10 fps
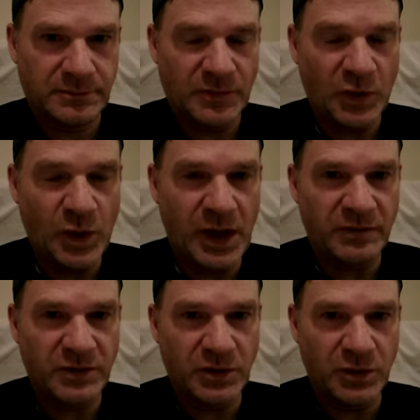You
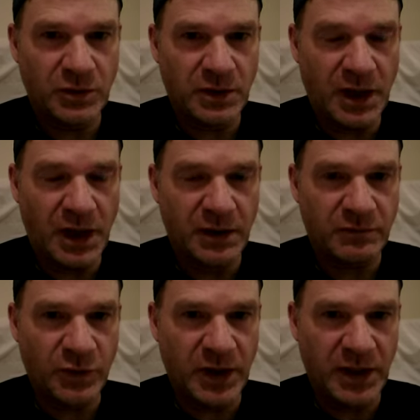have to do a lot
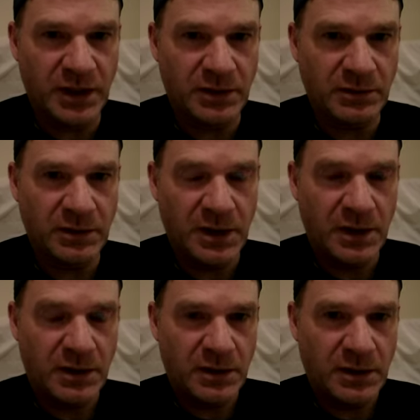of reading,
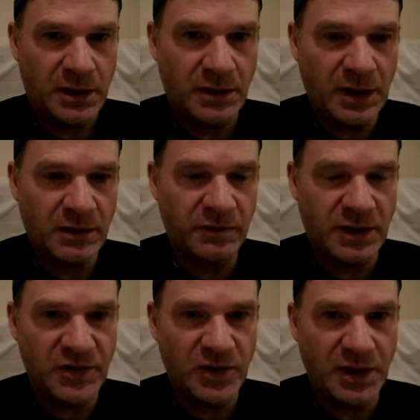a lot of
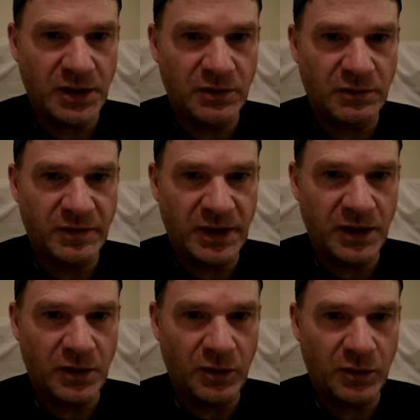listening to
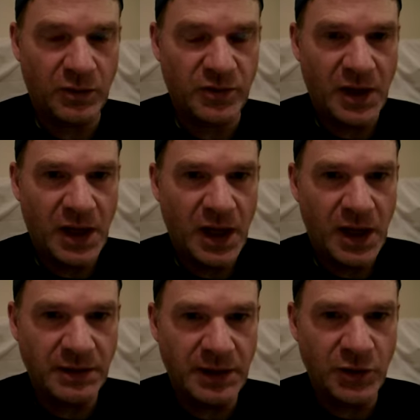videos,
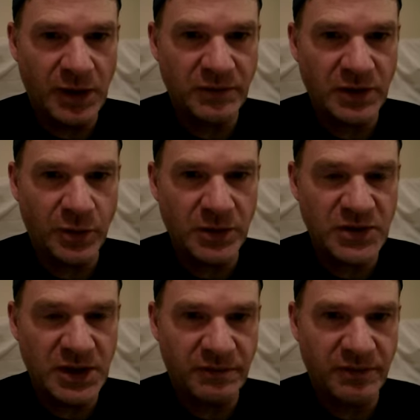and then you have to go and
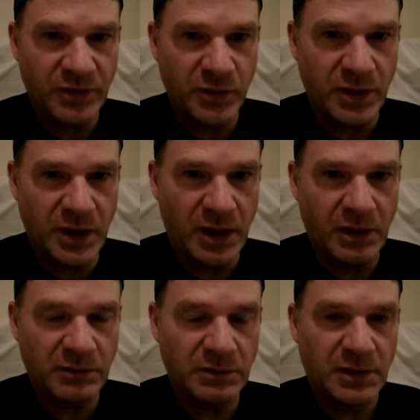sift through it
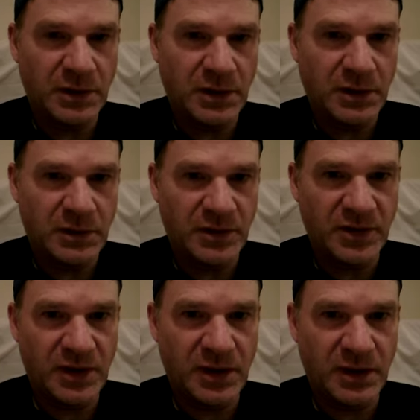all to
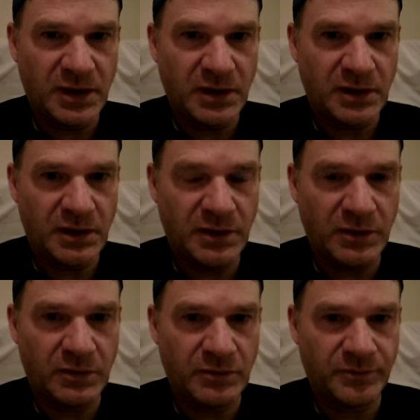see, you
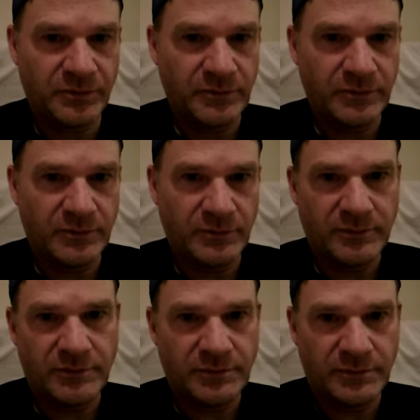know,
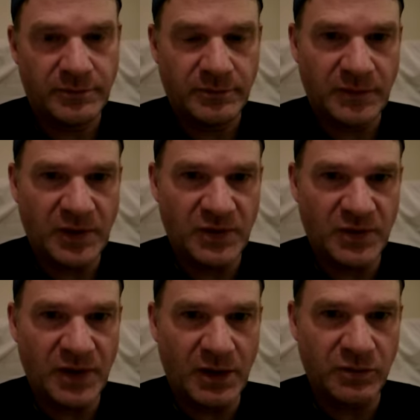does this
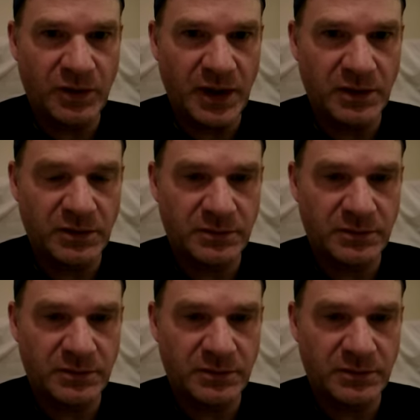sound right?